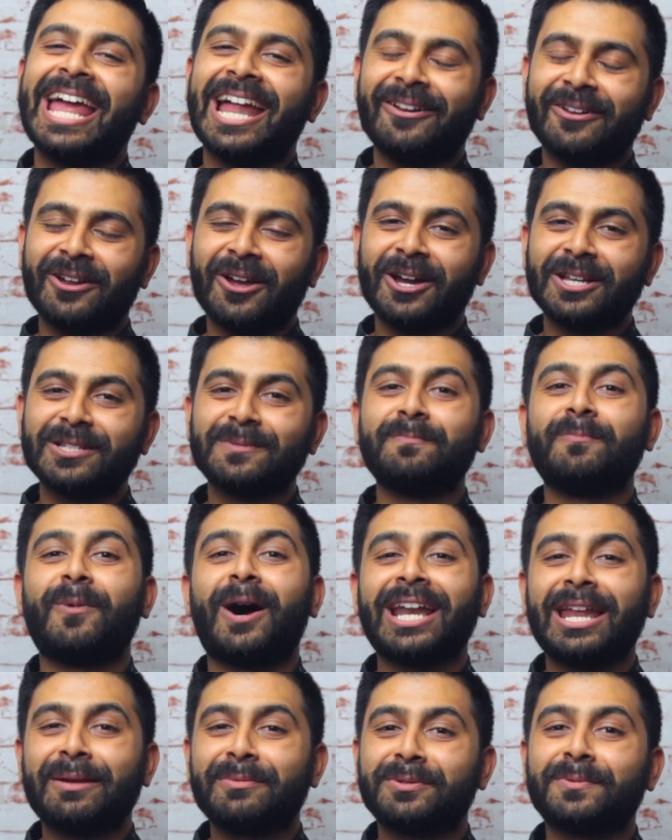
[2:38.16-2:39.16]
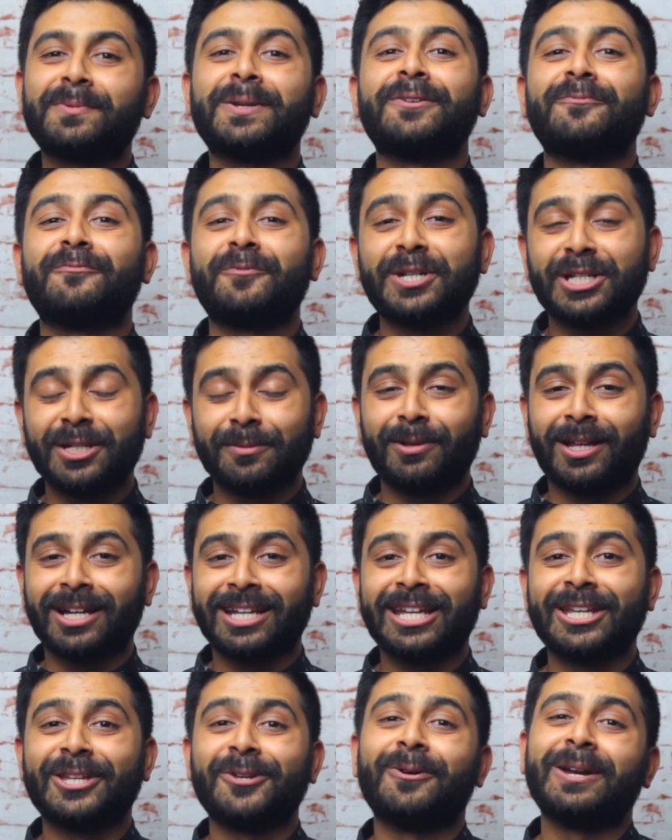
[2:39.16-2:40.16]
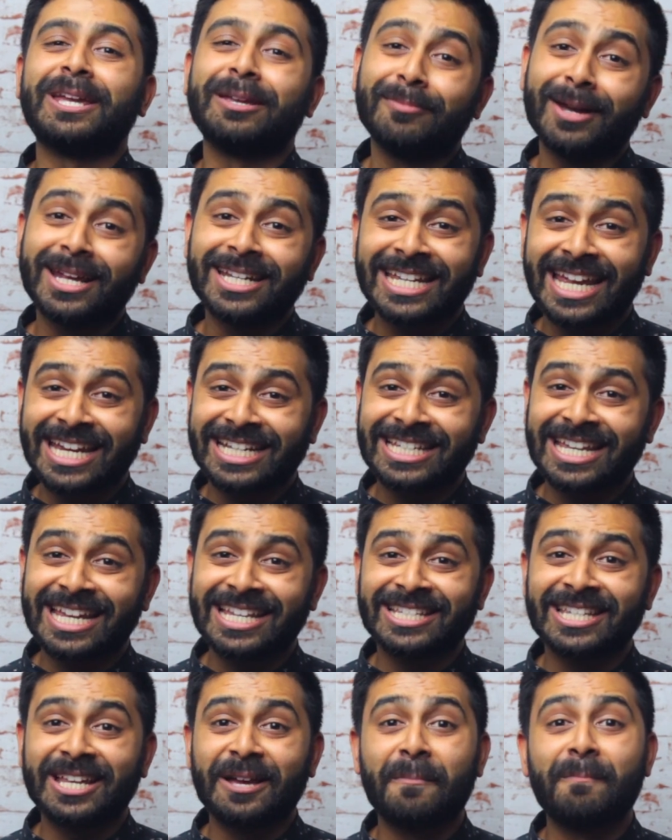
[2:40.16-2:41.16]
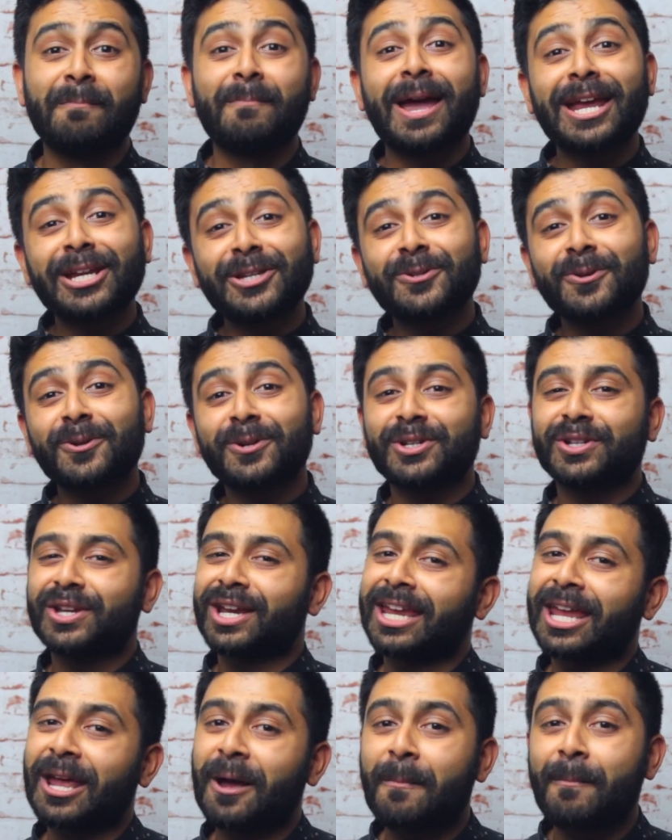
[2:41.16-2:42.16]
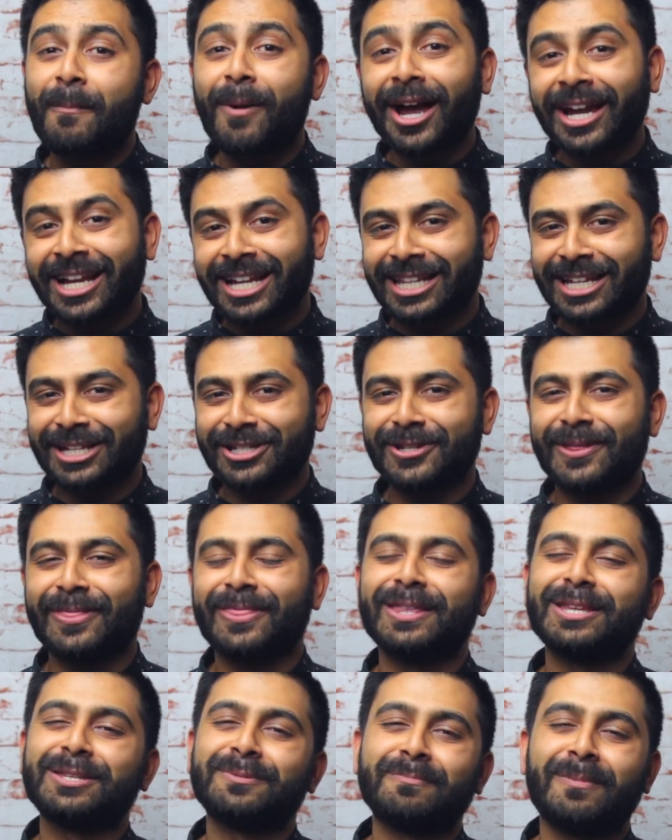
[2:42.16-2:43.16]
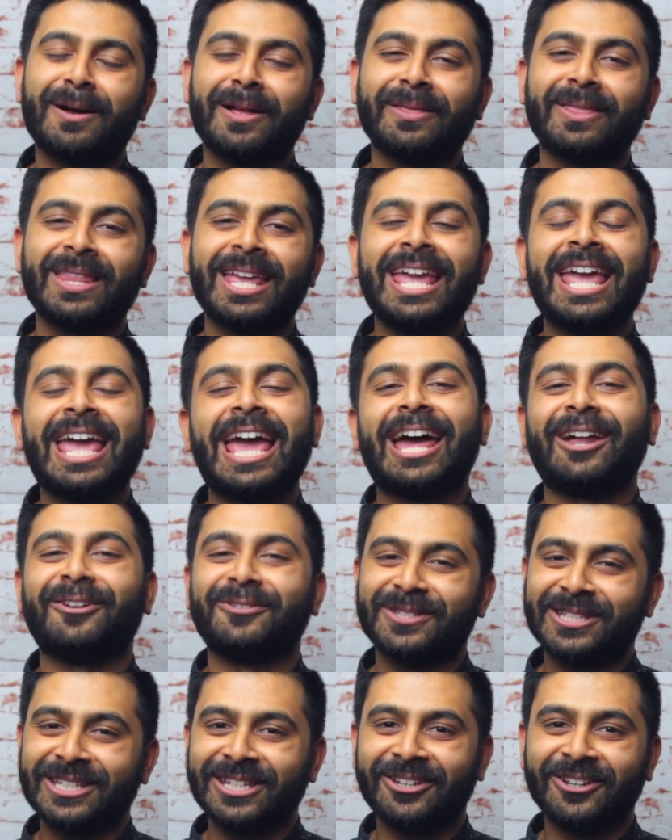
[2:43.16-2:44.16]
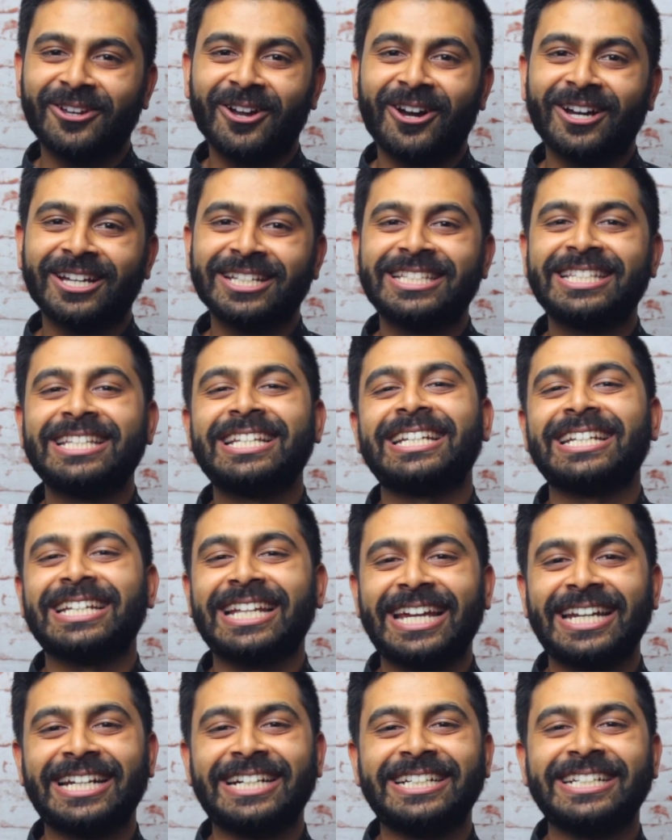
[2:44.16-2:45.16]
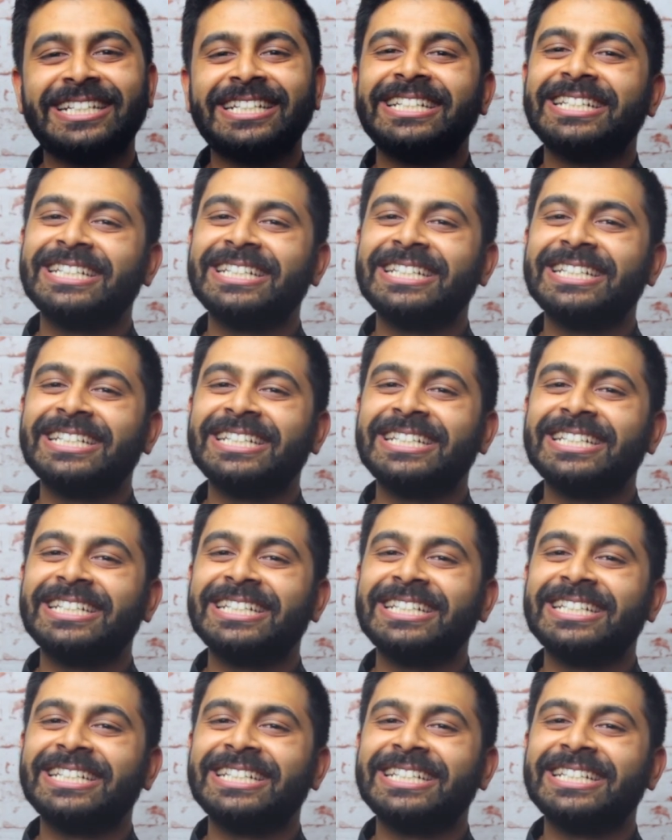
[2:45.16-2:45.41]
Anyway guys, my name is Richie Plunkett, your eBay tech tester. Make sure to check out my collection this month and I'll see you guys later.